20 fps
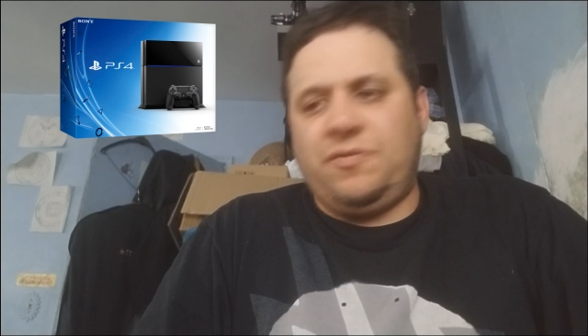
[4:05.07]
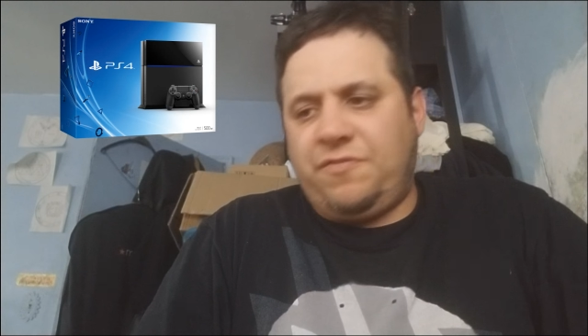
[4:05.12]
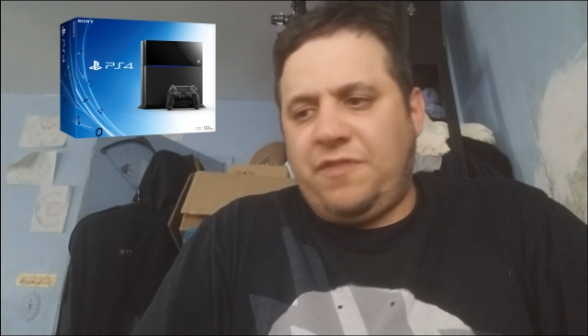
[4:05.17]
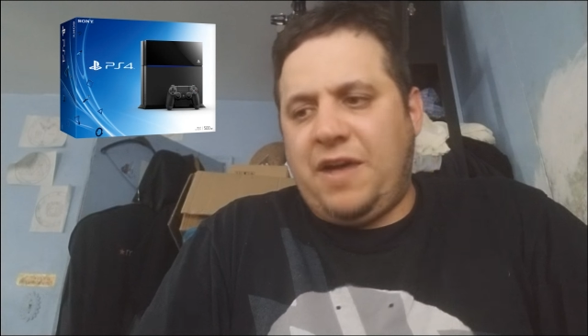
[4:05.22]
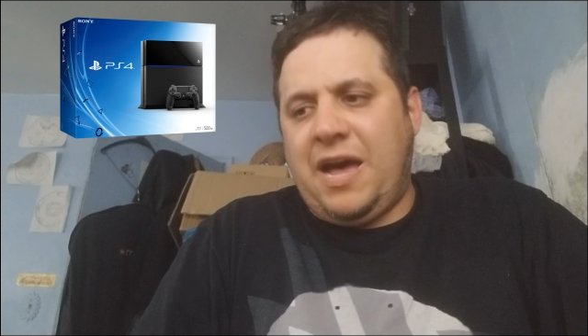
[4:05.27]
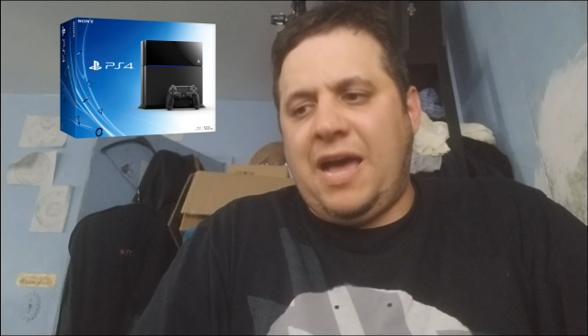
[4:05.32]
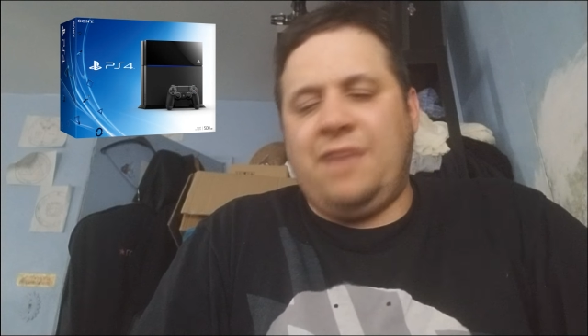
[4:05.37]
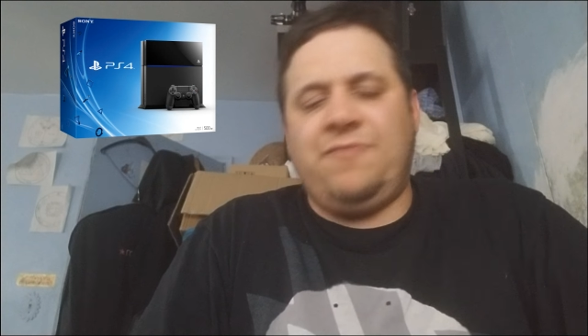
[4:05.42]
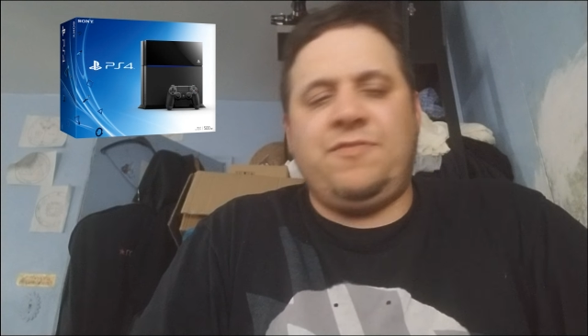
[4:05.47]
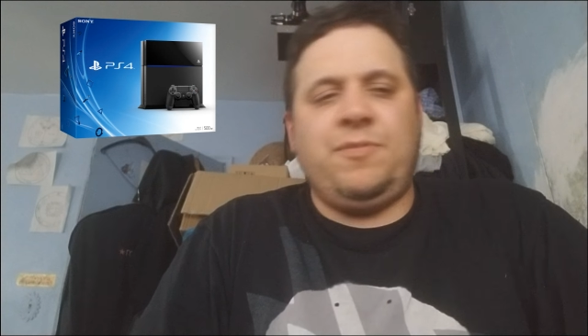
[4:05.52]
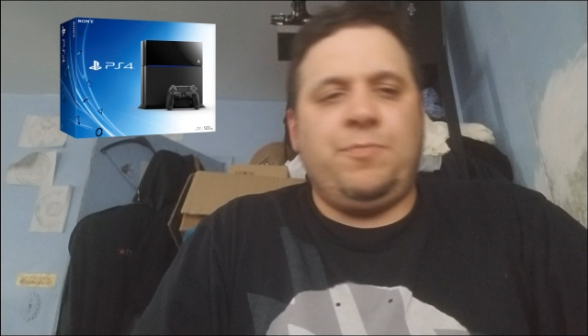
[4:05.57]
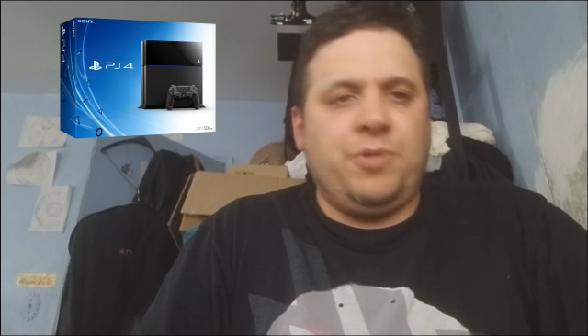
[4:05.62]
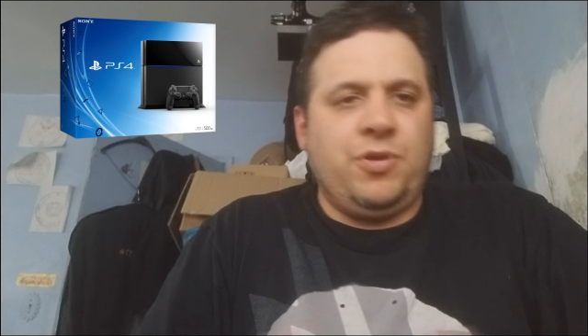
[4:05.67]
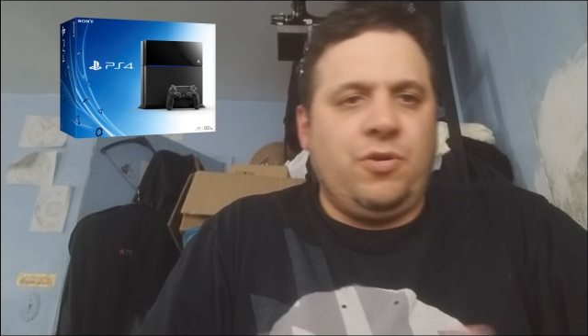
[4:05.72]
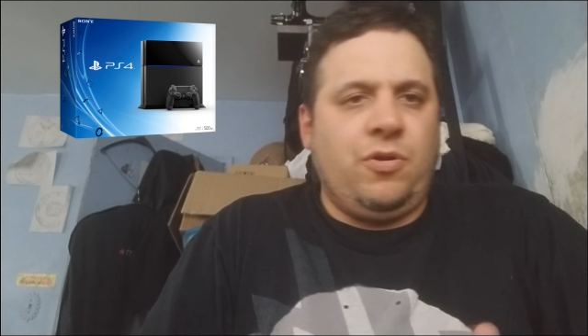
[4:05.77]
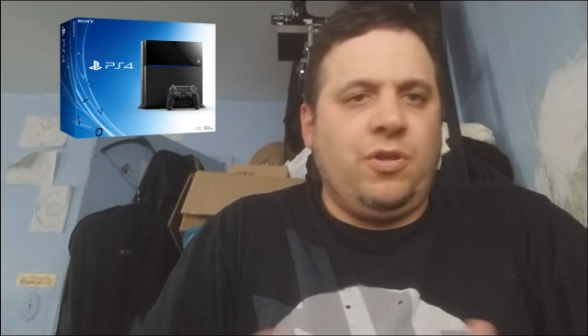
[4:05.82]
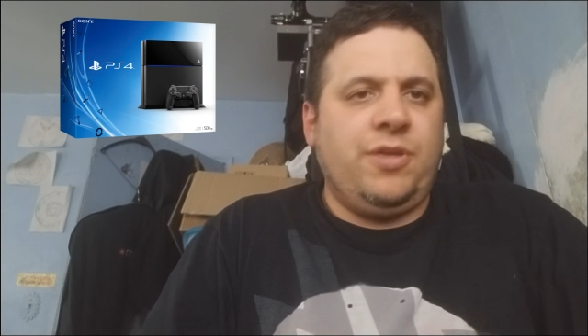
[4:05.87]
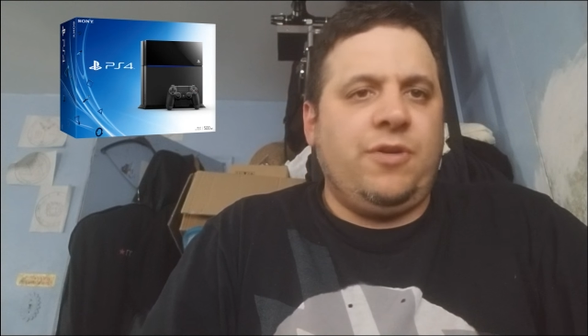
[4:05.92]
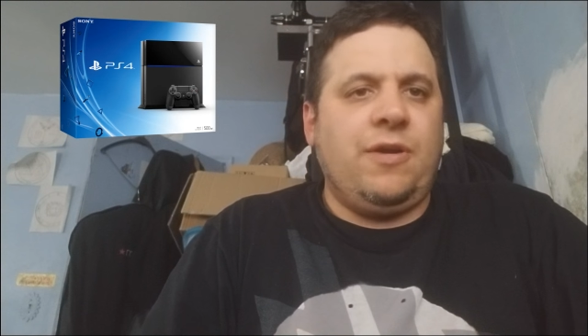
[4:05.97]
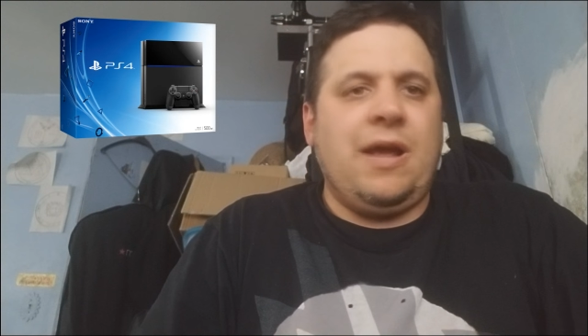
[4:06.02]
5 to put
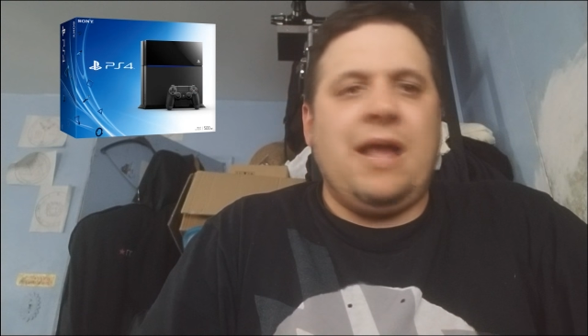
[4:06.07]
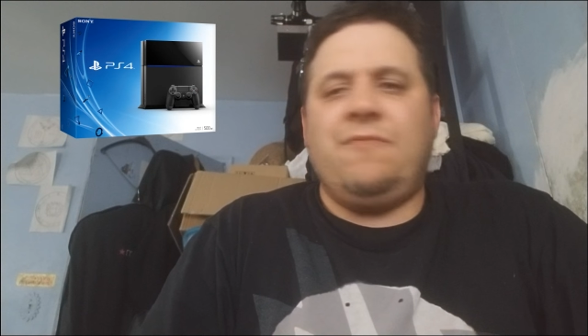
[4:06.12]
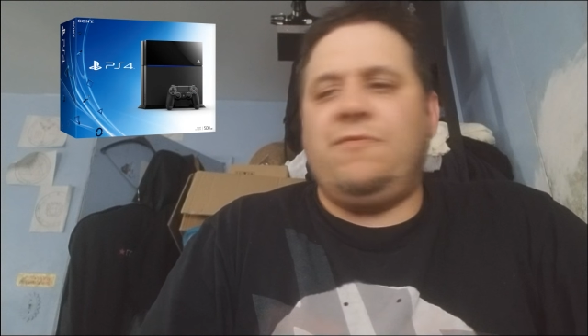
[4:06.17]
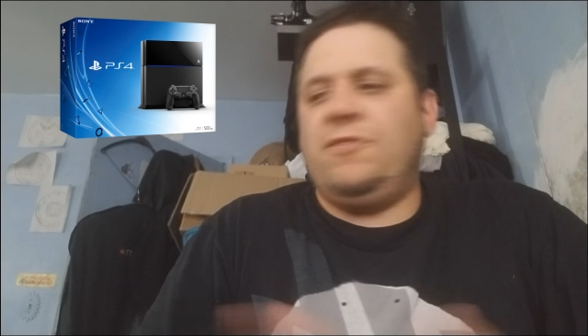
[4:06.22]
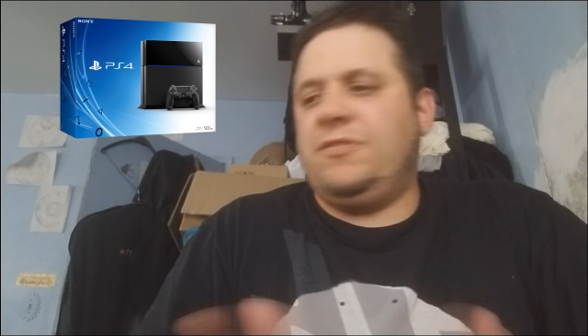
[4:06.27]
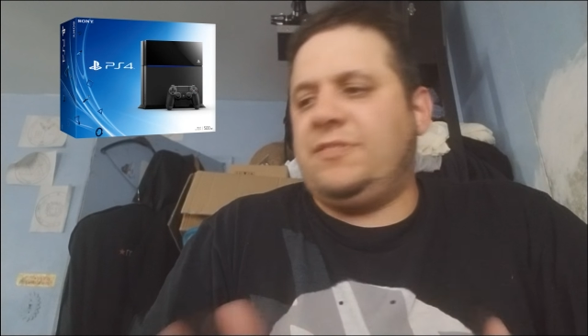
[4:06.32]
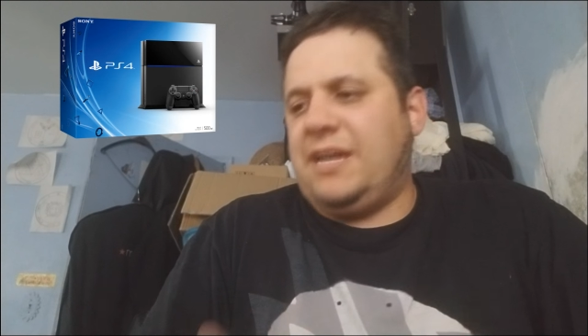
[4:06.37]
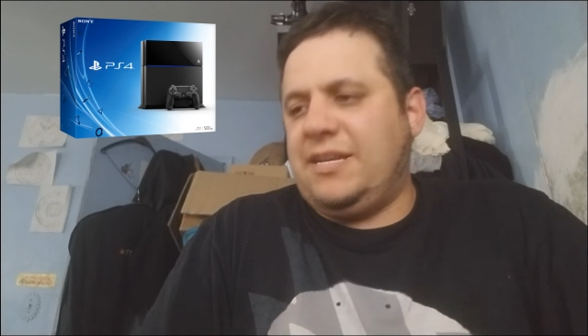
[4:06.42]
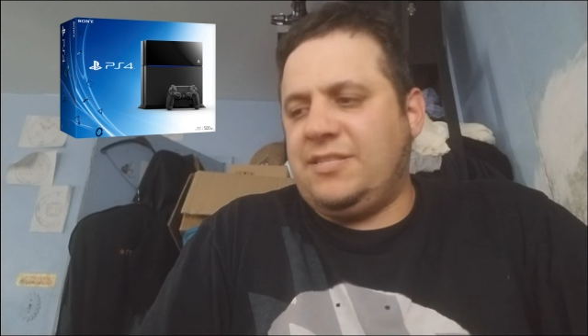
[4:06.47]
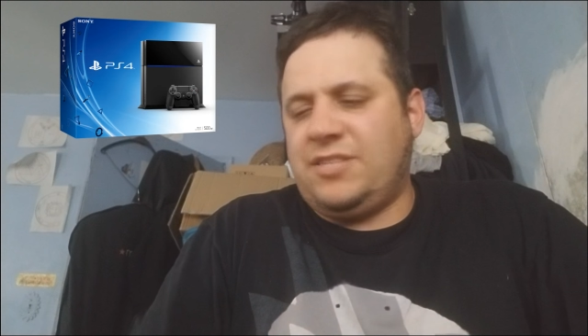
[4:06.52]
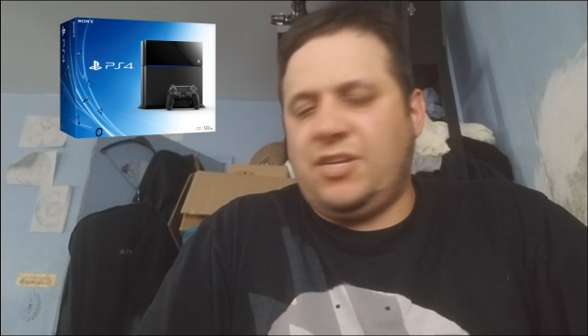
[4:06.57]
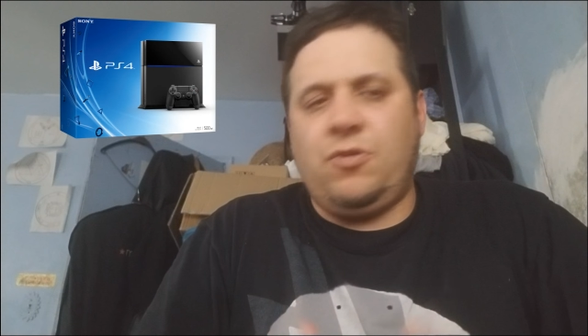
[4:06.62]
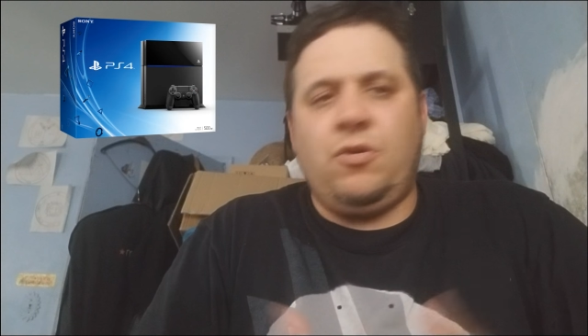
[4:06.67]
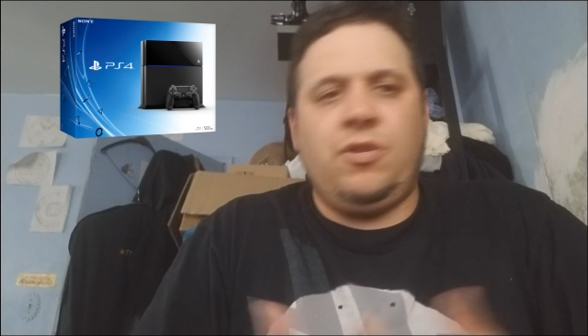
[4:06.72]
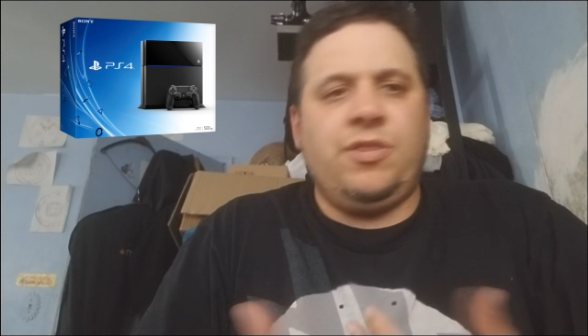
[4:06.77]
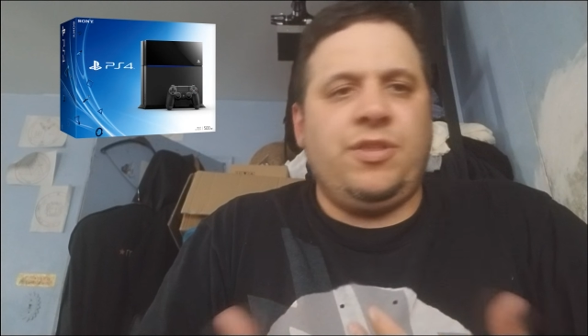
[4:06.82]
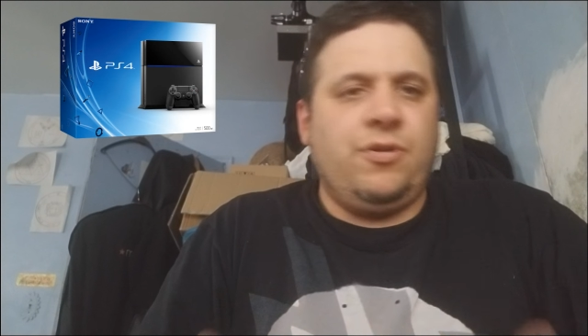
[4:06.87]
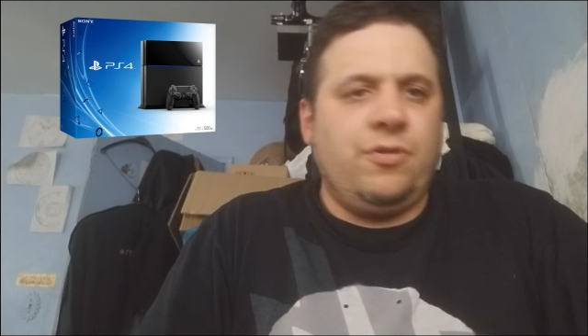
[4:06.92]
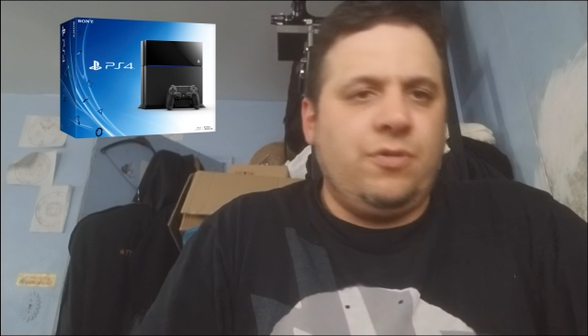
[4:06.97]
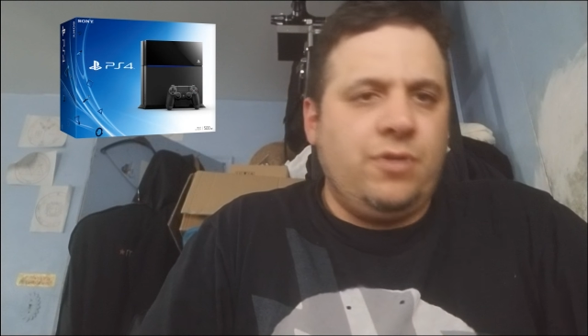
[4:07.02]
all their advertising,
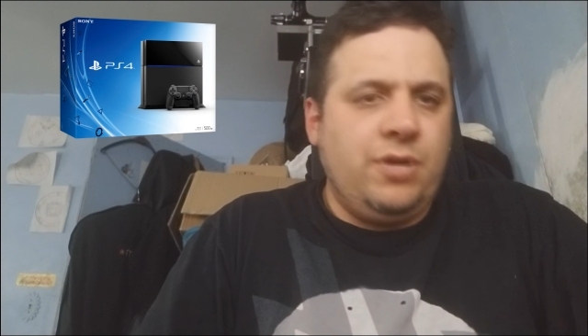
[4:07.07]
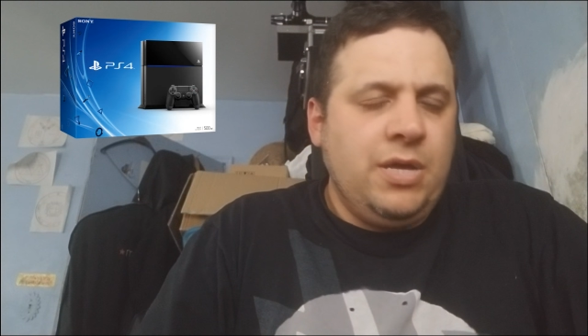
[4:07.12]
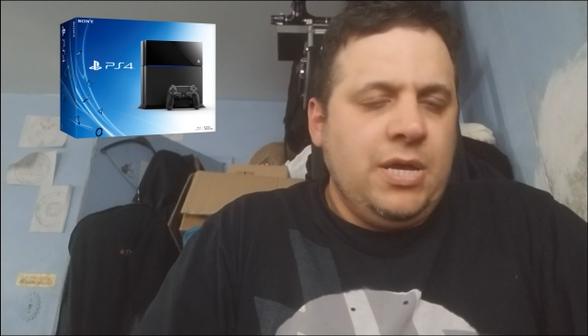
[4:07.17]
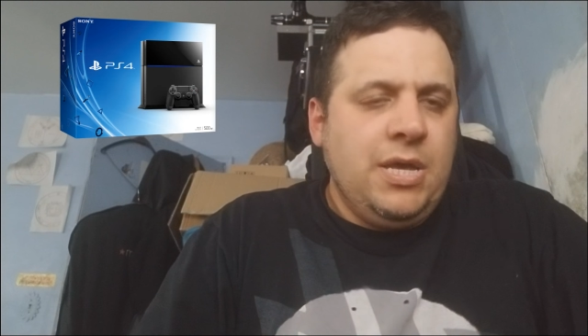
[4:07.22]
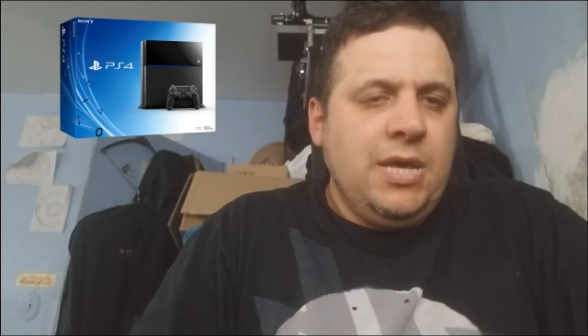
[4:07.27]
all their